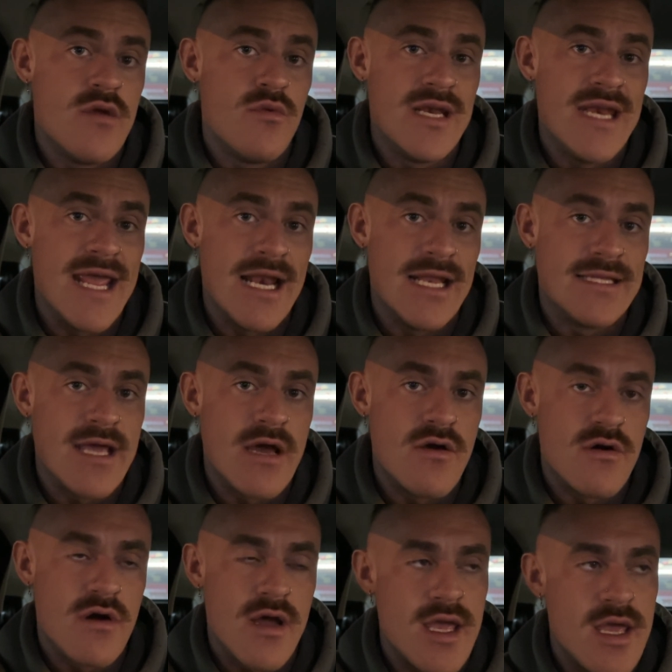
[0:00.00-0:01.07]
nail it down,
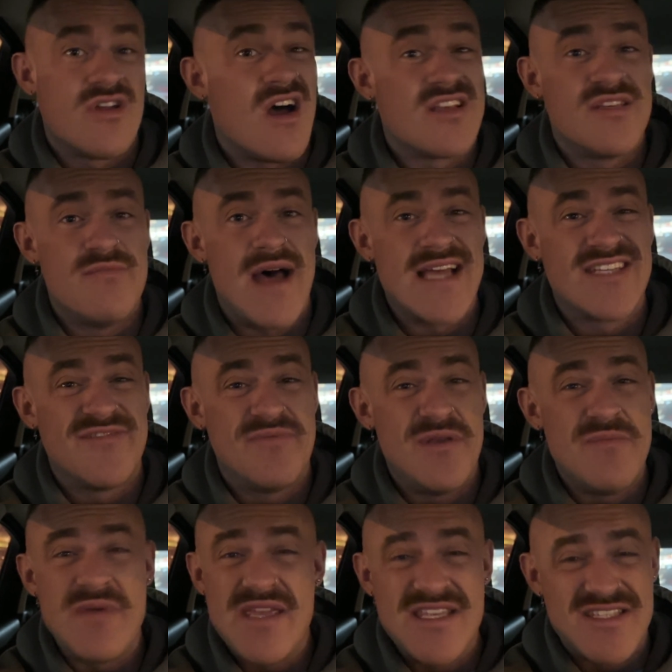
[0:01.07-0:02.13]
right? Got some massive
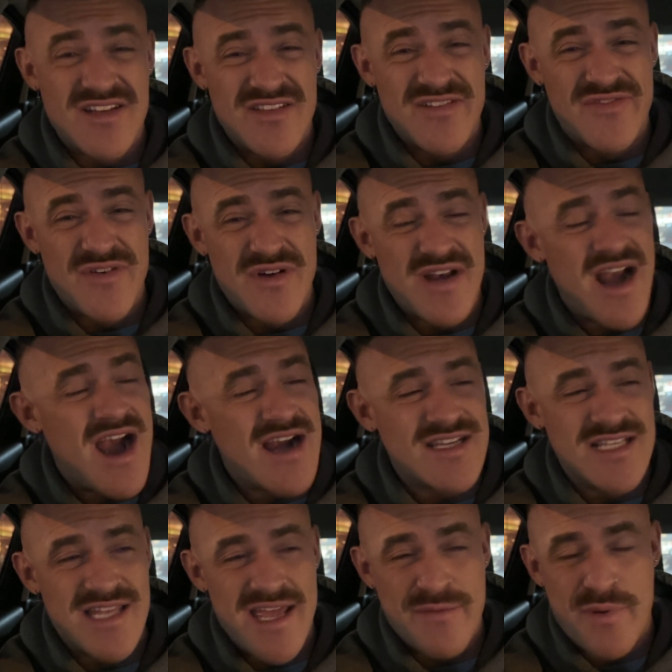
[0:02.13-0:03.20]
PBs on the fucking
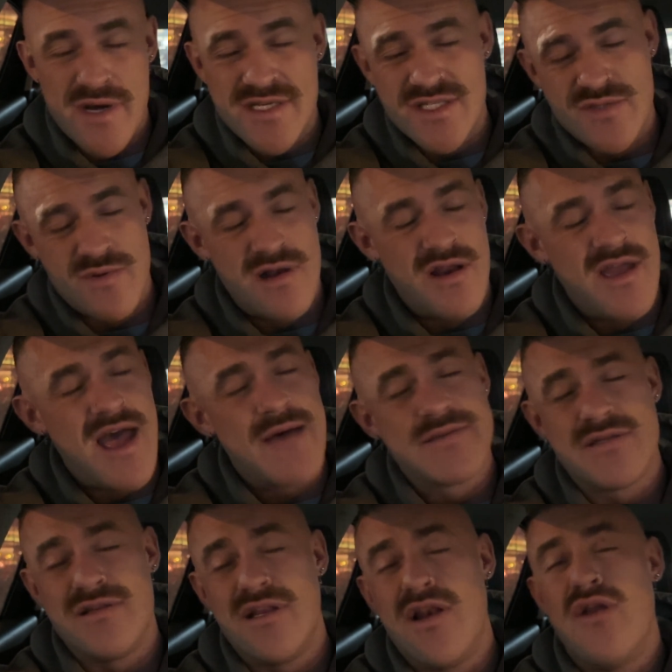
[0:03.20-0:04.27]
Arsenal leg press as well. I
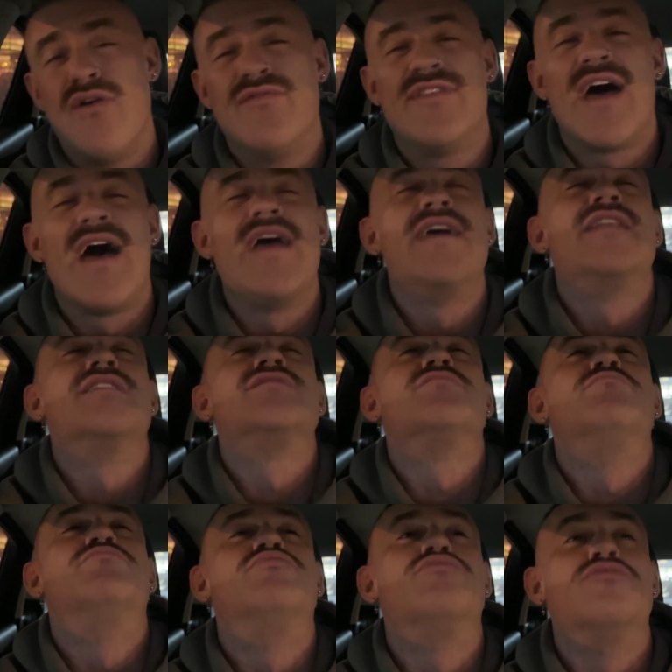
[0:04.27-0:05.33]
absolutely love that. It is
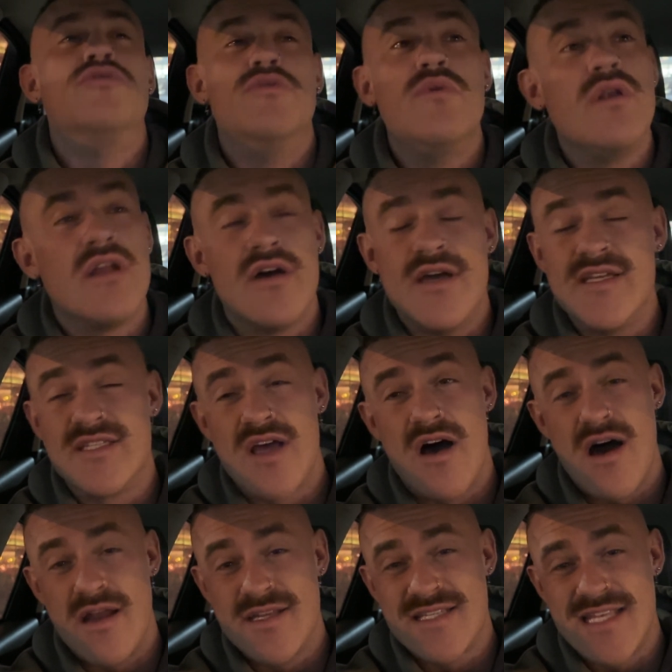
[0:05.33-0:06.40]
brutal, guys.
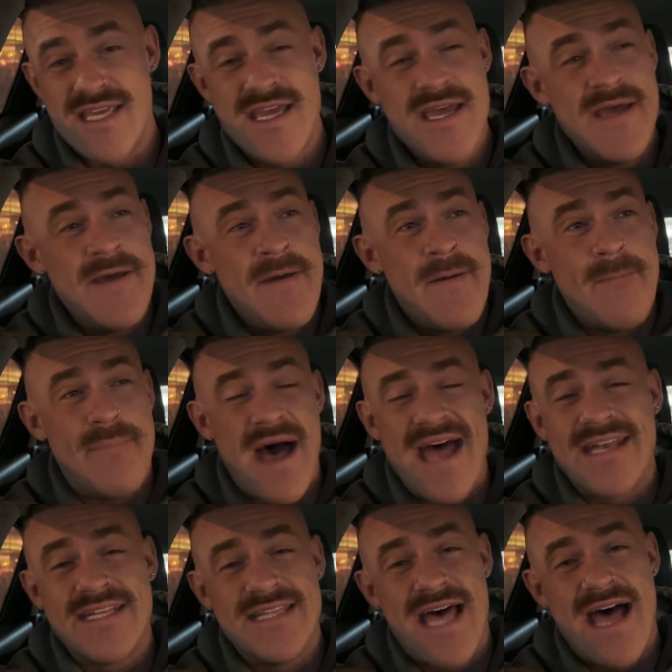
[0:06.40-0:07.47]
Honestly,
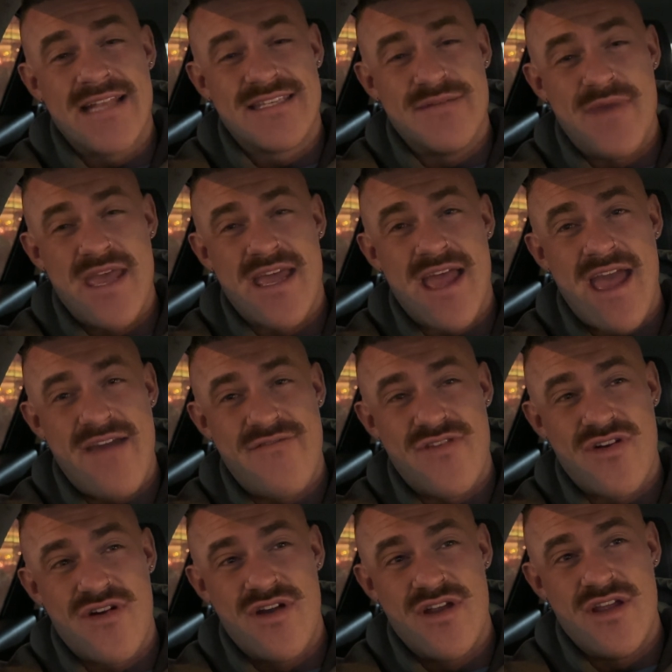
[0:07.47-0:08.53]
banding that to make it
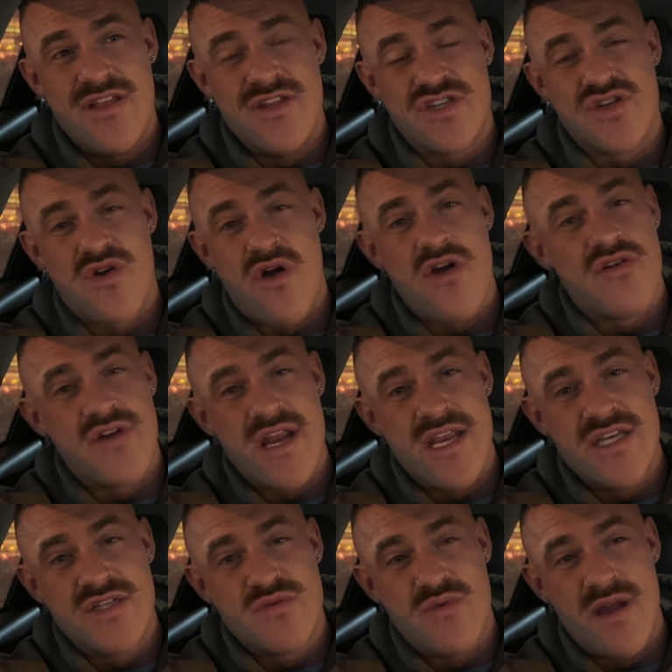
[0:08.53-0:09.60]
heavier in the shortened
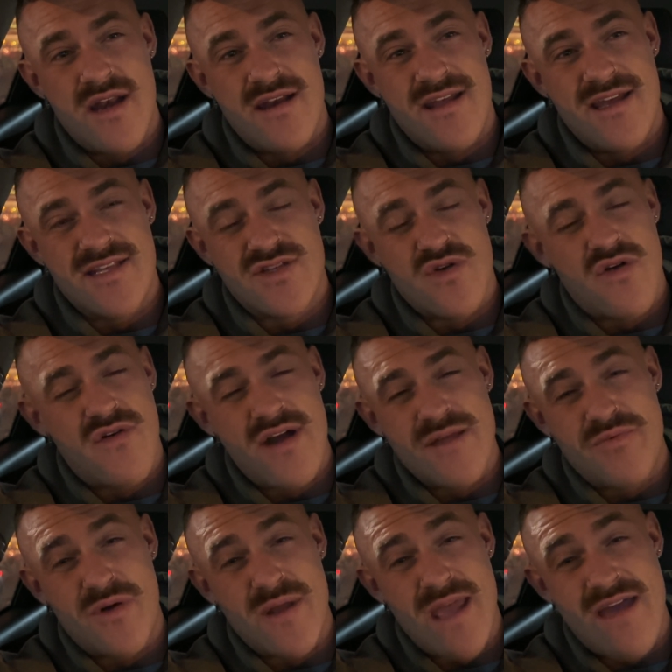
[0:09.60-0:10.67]
range when it's already
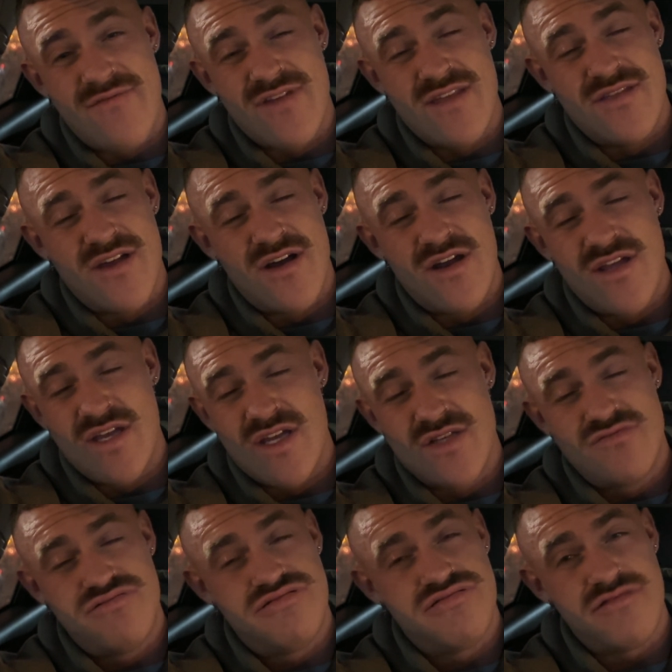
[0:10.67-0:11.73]
pretty heavy in there, it's
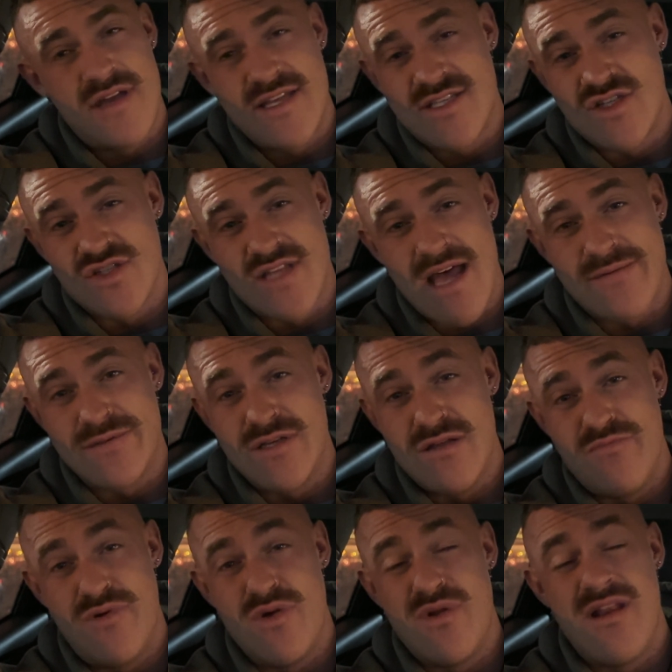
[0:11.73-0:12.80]
just absolutely
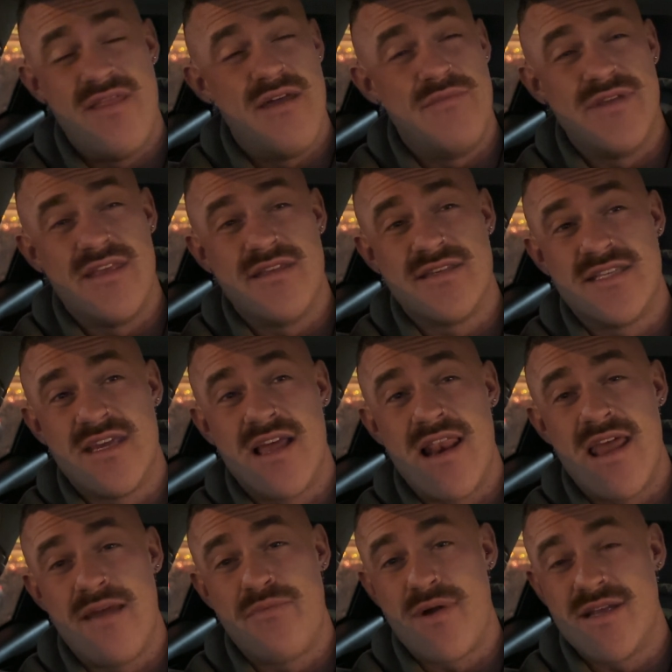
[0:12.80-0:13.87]
brutal. And then we did the single
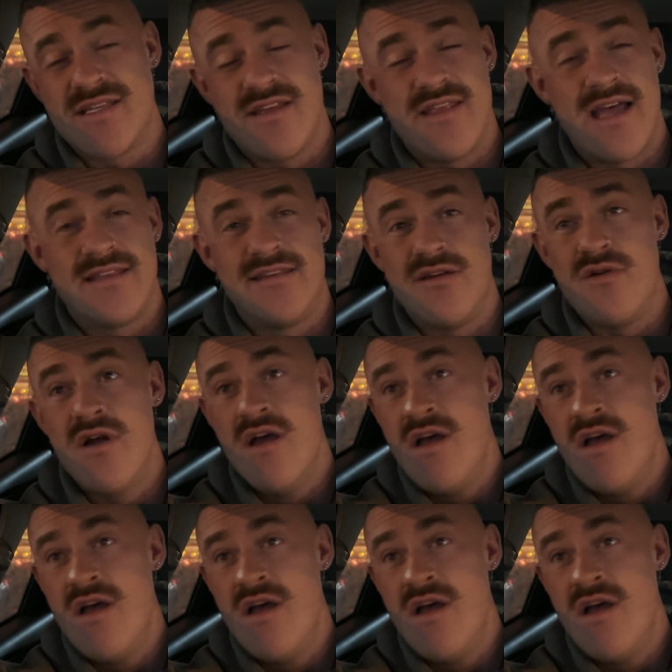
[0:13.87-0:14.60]
leg press on that too.